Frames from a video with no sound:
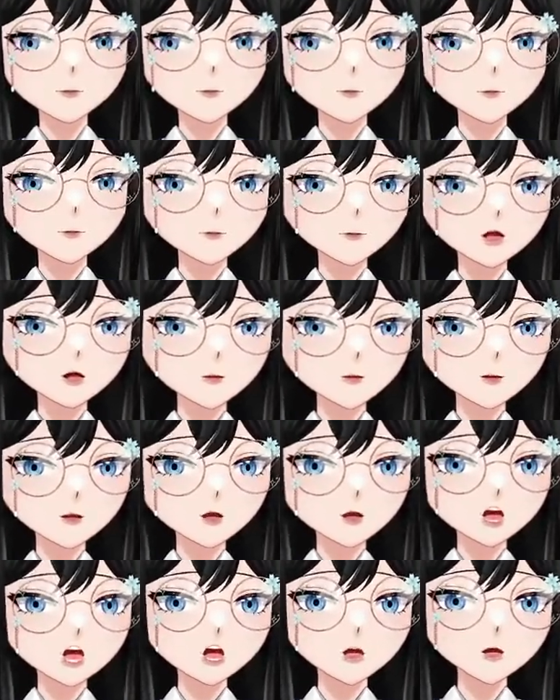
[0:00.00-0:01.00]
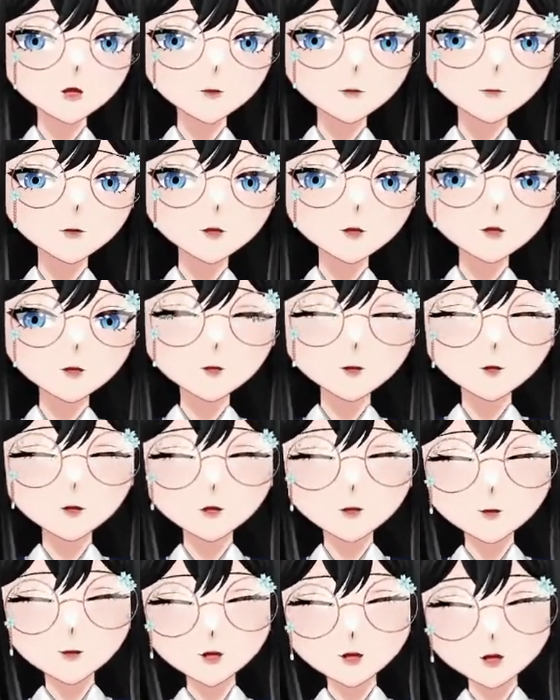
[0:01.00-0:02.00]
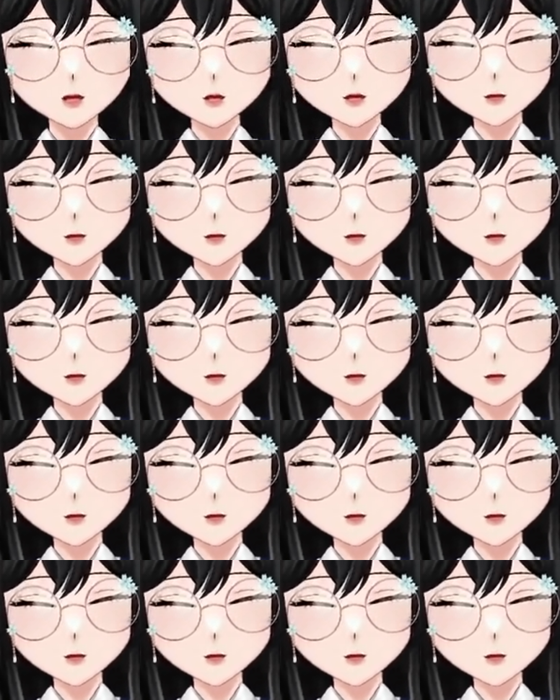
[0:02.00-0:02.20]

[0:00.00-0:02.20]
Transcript: Bilirubin assay will just show the